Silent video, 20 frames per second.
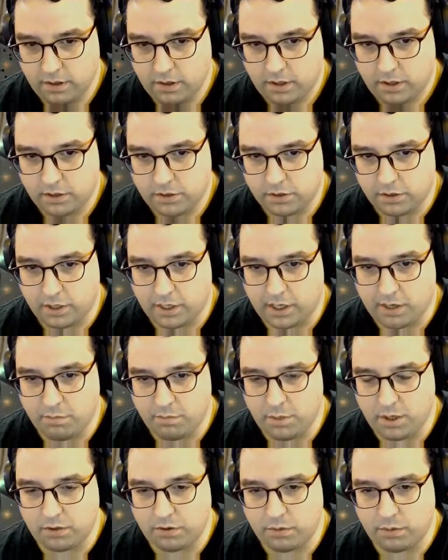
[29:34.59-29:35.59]
So they give me
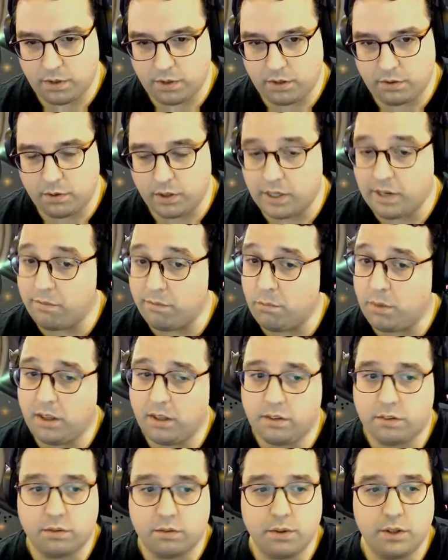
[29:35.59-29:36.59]
a 3/3. Giving me
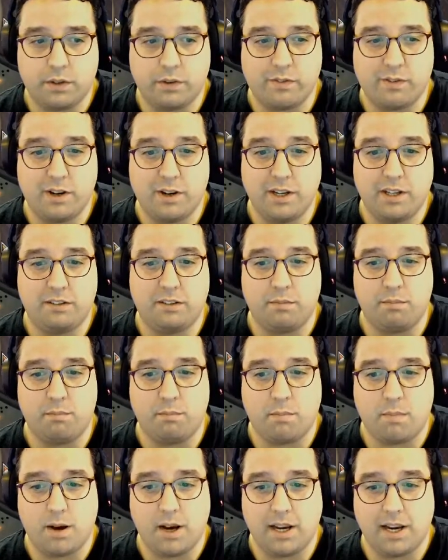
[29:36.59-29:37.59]
these 3/3s
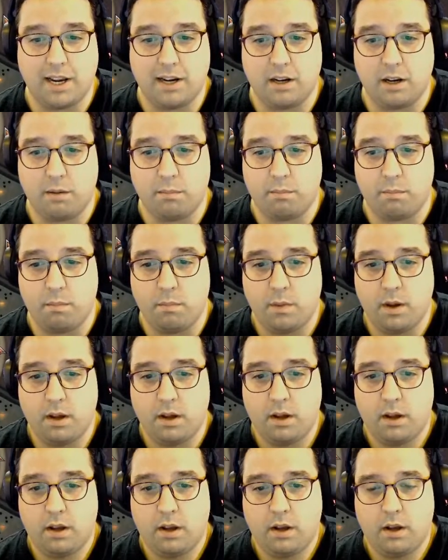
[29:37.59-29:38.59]
might end up
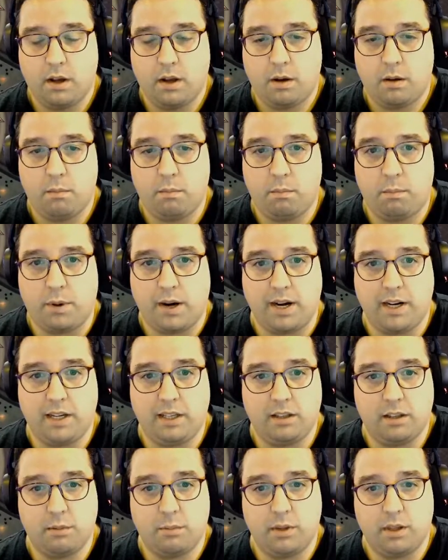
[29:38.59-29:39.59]
biting
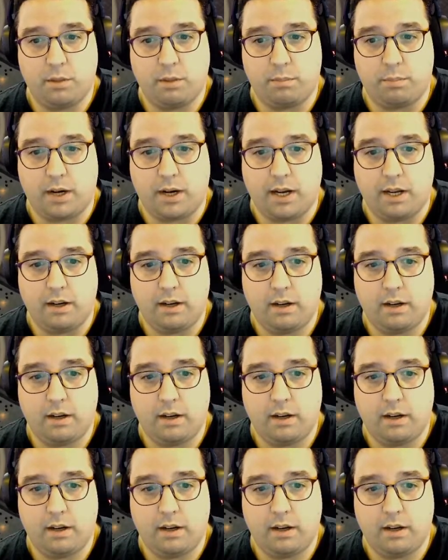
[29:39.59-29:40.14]
them in the butt.